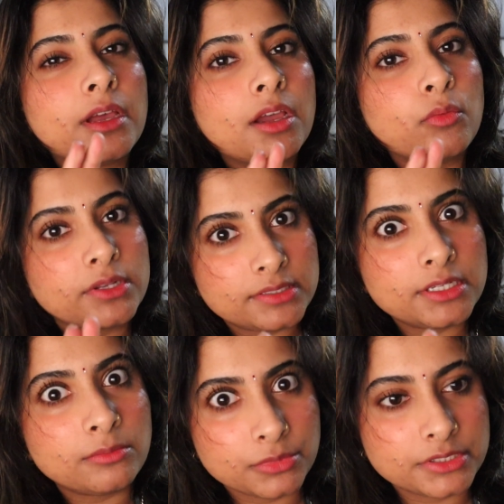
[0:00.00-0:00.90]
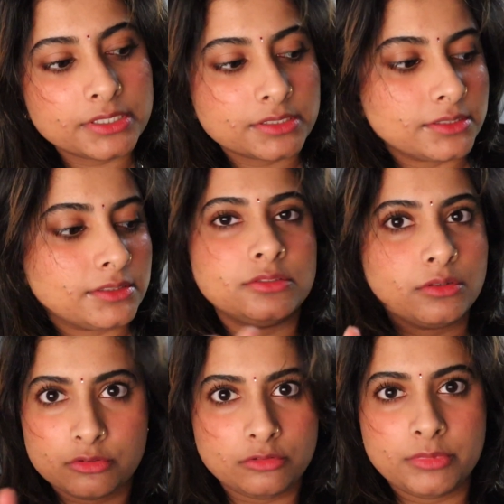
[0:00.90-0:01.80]
I want to say number 6.
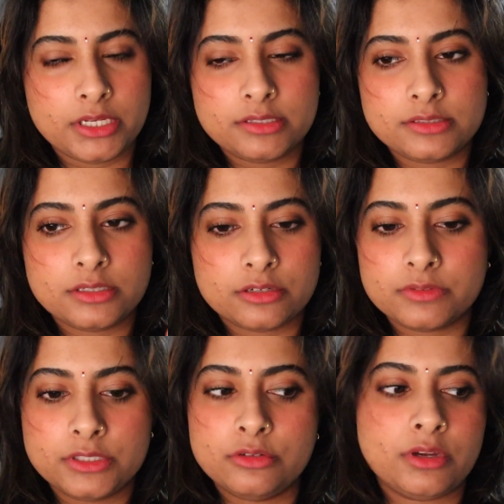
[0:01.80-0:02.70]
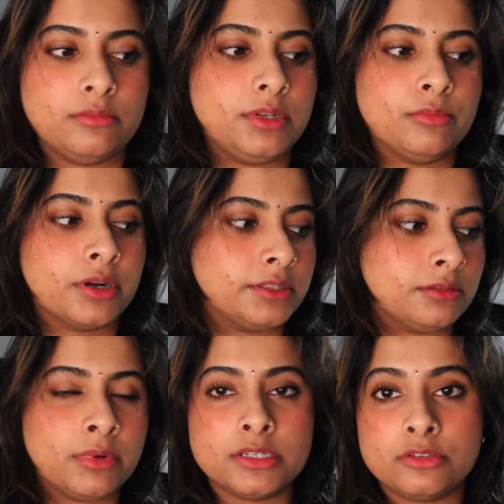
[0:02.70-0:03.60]
Don't hold me against it. I don't really know how many brands
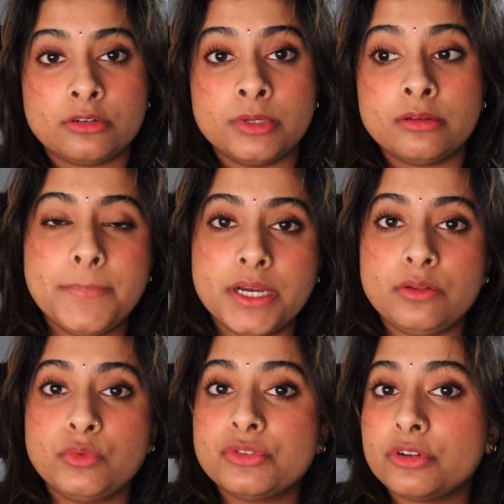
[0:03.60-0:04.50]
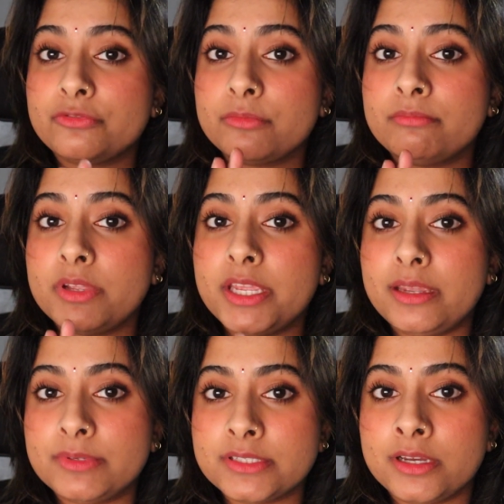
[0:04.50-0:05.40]
I'm about to talk about. But we'll start from
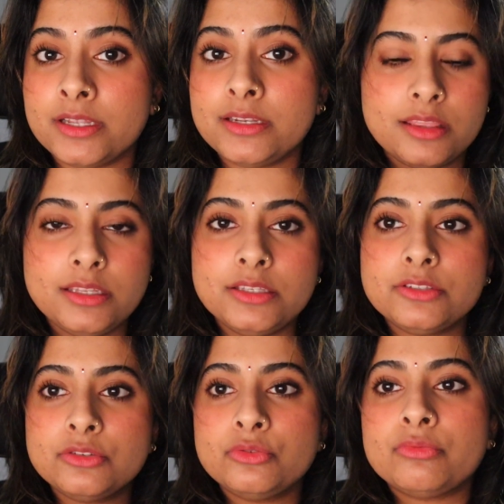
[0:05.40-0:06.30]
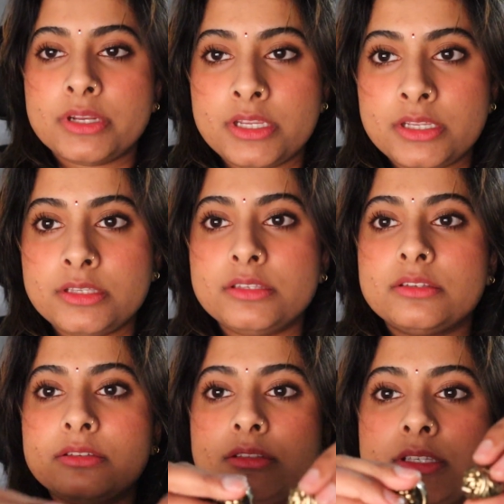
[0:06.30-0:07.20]
Amazon. These 2
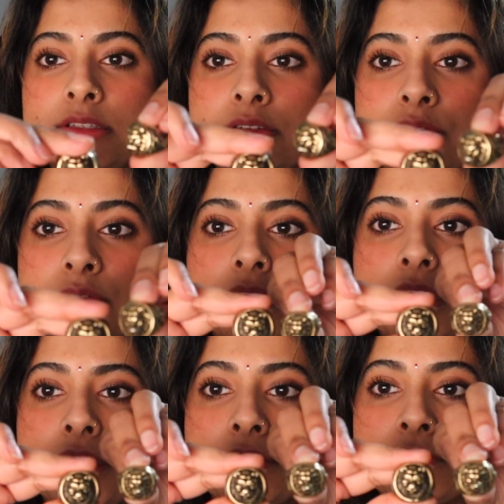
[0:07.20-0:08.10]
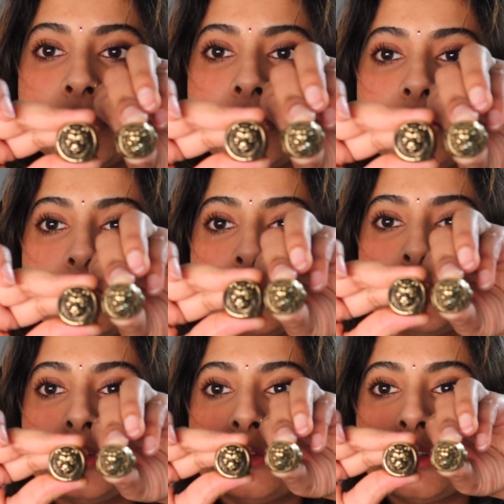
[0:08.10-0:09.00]
rings, these little lion rings are
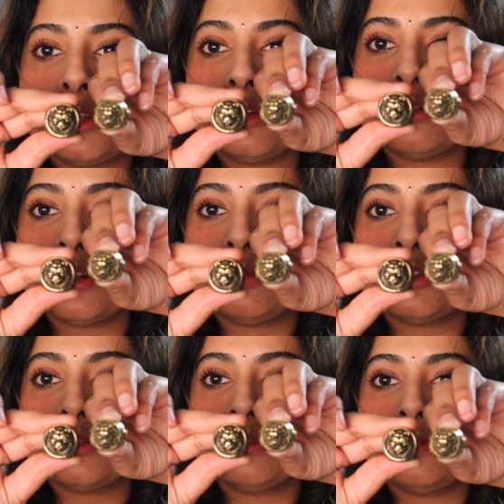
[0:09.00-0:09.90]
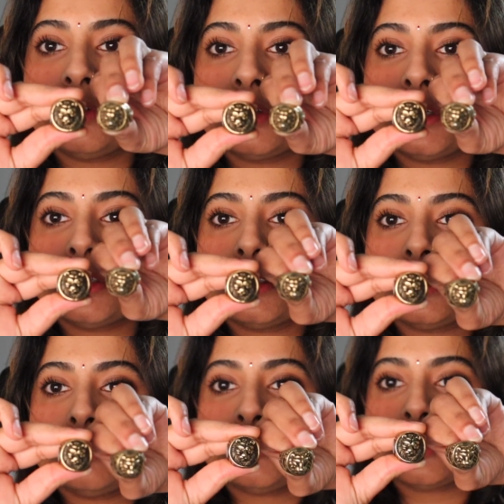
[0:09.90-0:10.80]
so cute. I wish it would
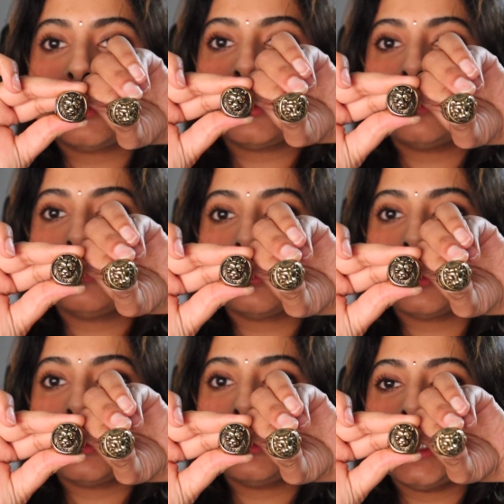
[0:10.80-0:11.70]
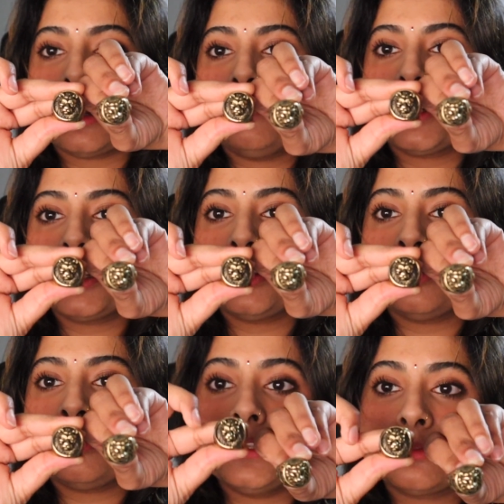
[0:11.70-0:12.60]
focus. I'm trying. I'm sorry. Yeah, very
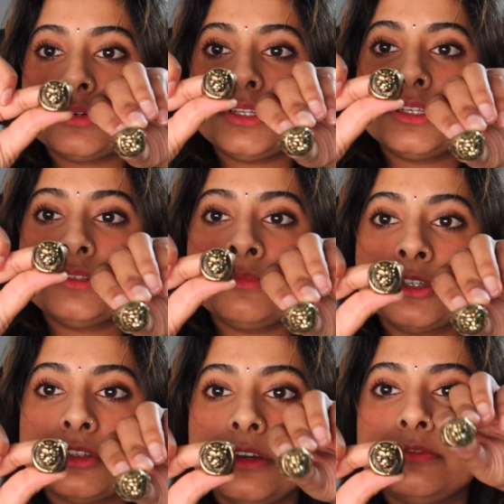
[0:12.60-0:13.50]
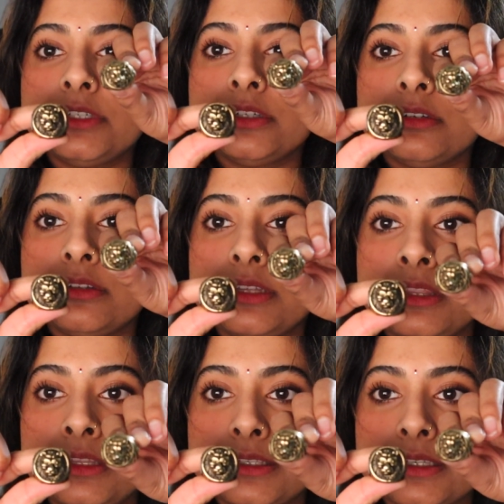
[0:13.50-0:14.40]
cute. This one is much heftier
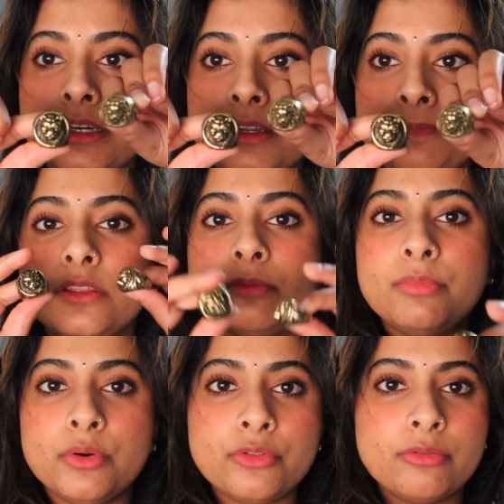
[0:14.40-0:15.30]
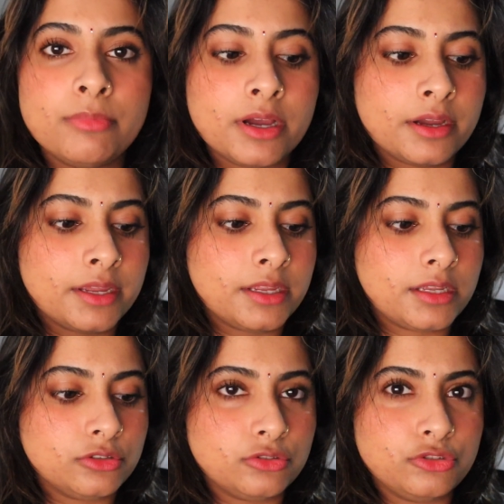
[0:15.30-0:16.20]
than this guy. They're both
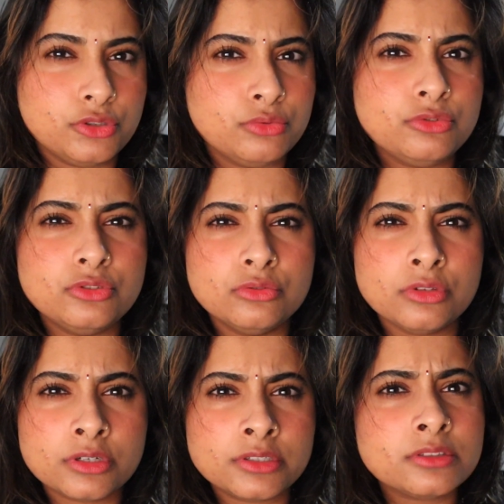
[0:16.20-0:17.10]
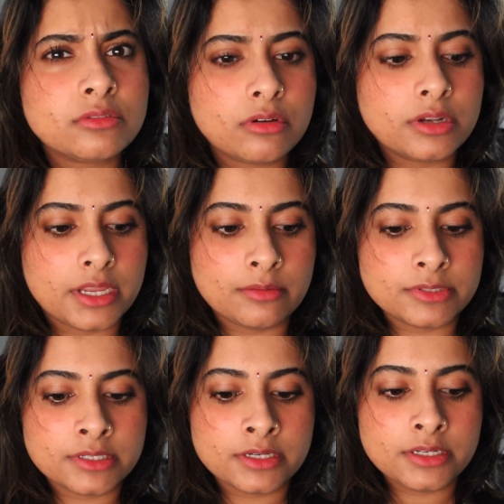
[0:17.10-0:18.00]
by Jew Jewelers on
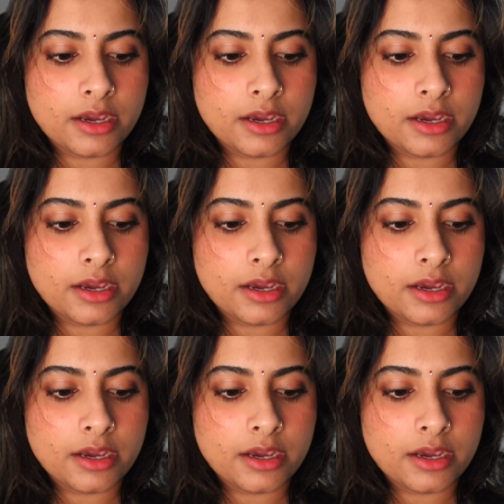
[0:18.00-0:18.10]
Amazon.